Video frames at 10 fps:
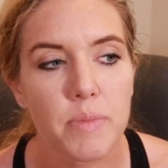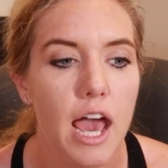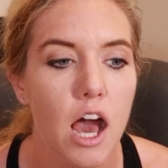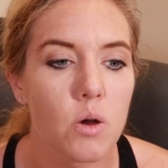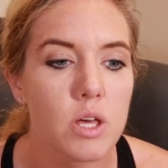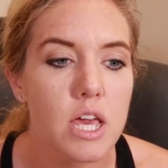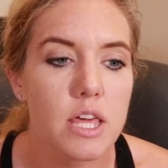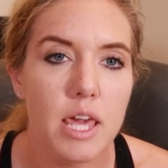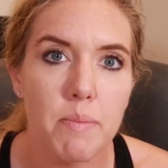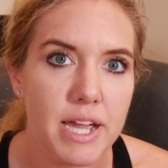Now,
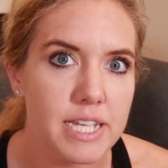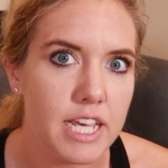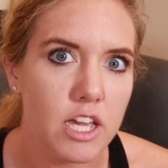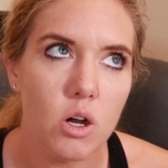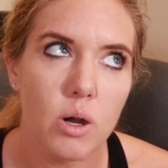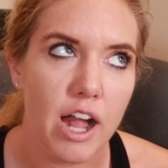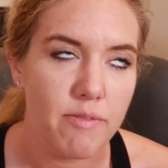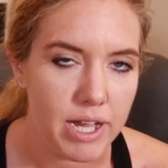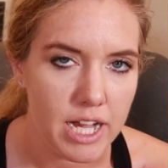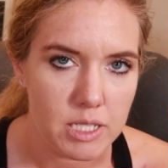they might say, oh, I
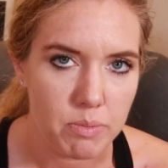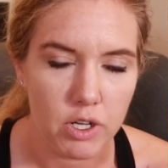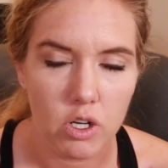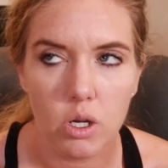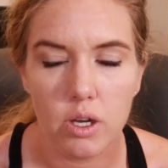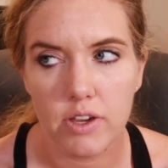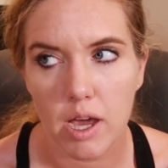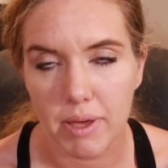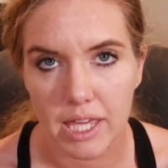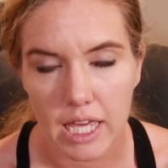have my husband, or oh, I've
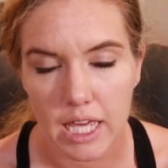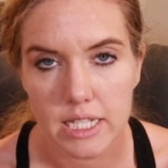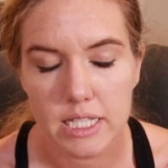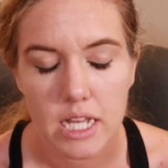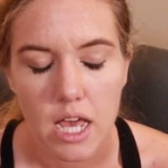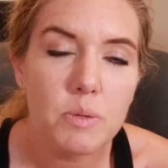got my kids.